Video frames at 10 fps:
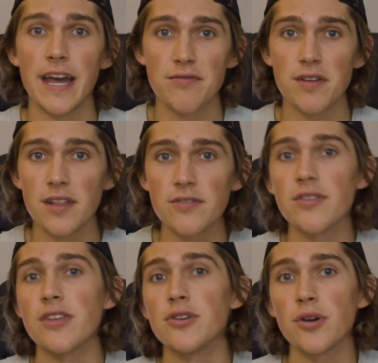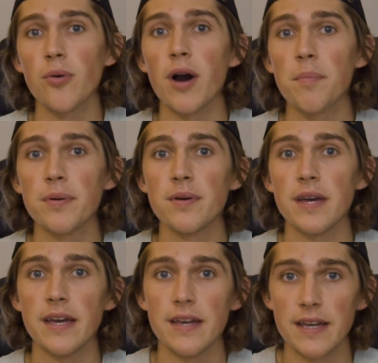Every level that you go up,
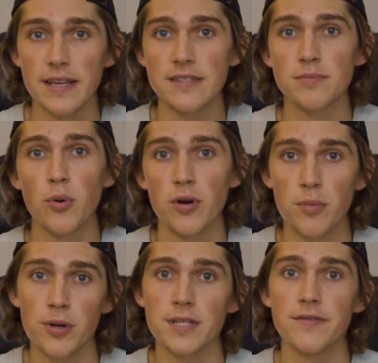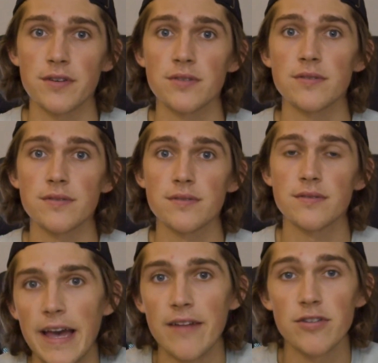it gets more and more difficult.
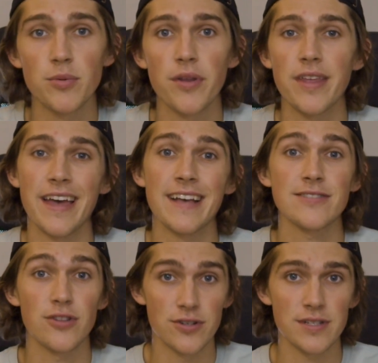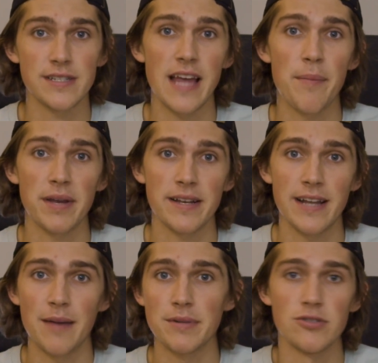Everyone that has learned to tap a
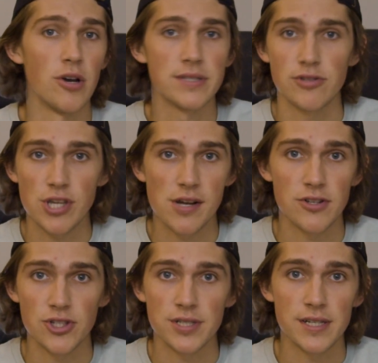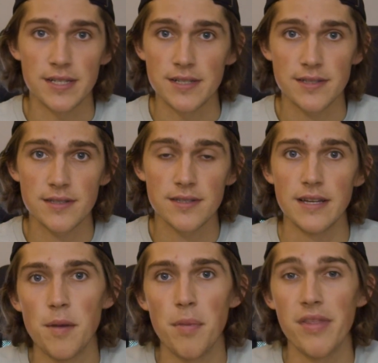kendama knows how challenging it is.
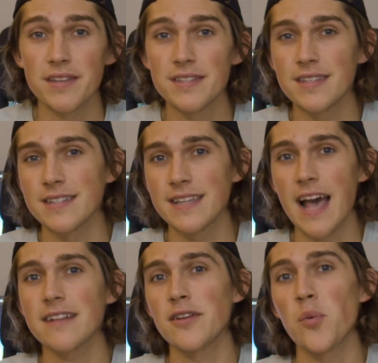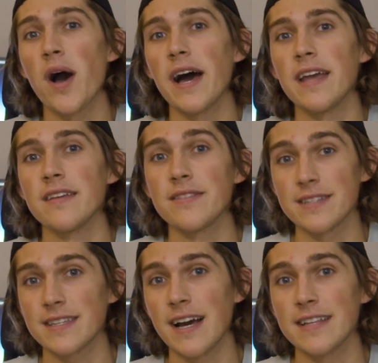But this is exactly why
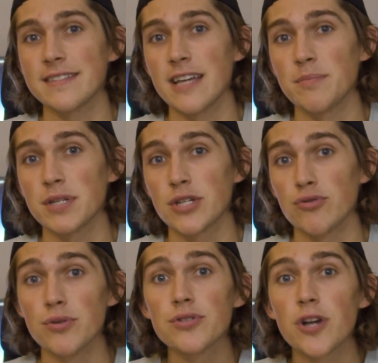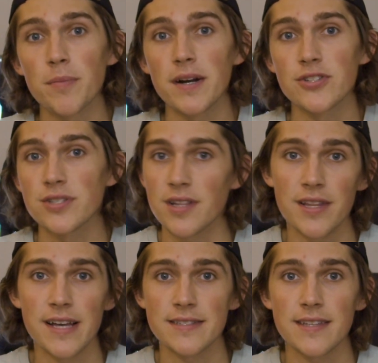this concept grew so much in the
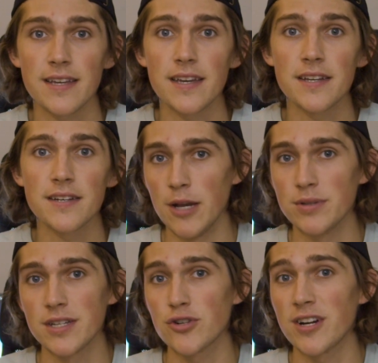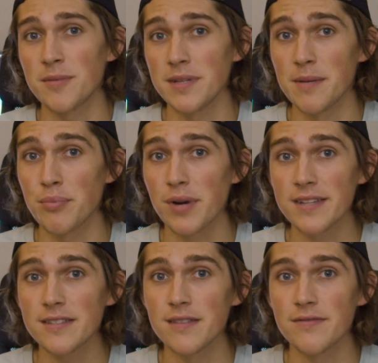last decade. It was incredibly
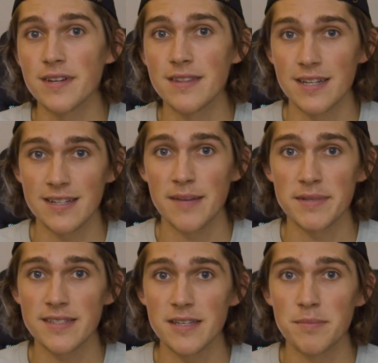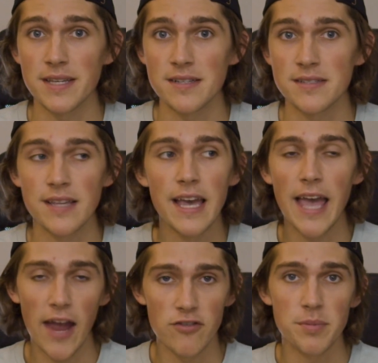impressive in the kendama scene because
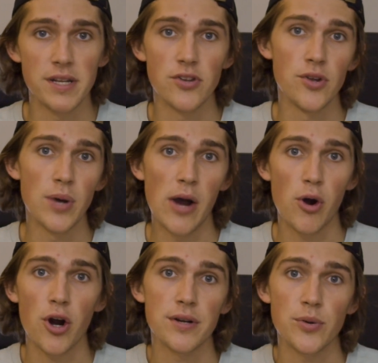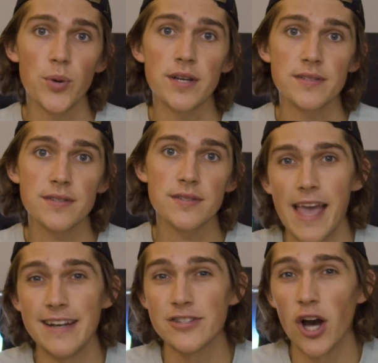everybody knew how hard it was.
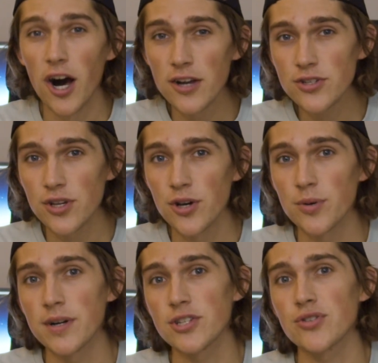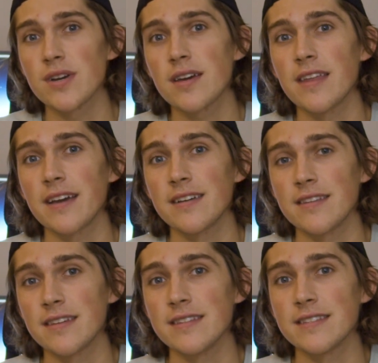And it's also a trick that can
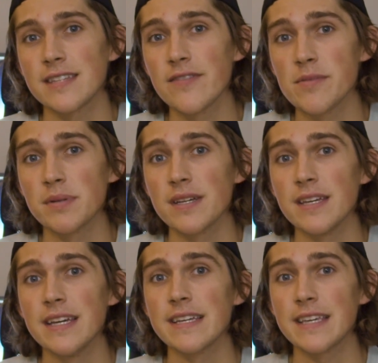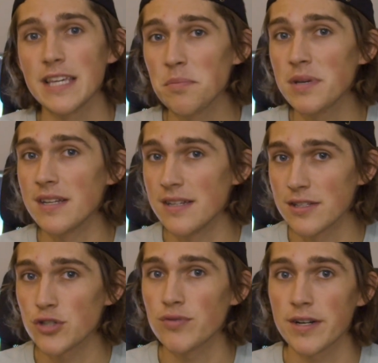conceivably keep getting
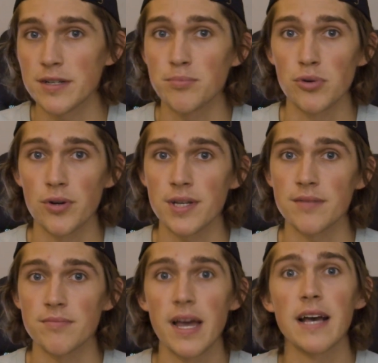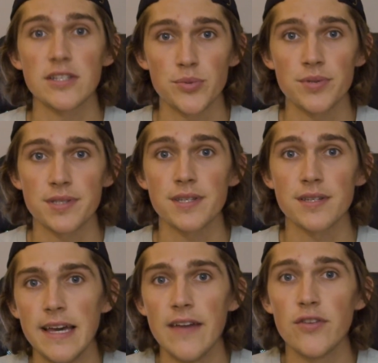its record broken, as we'll see.
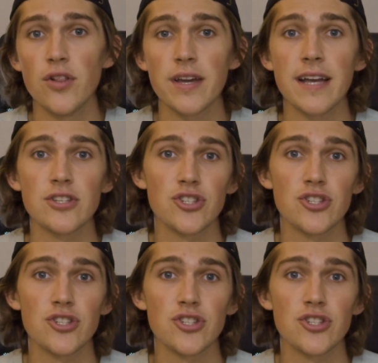If you look at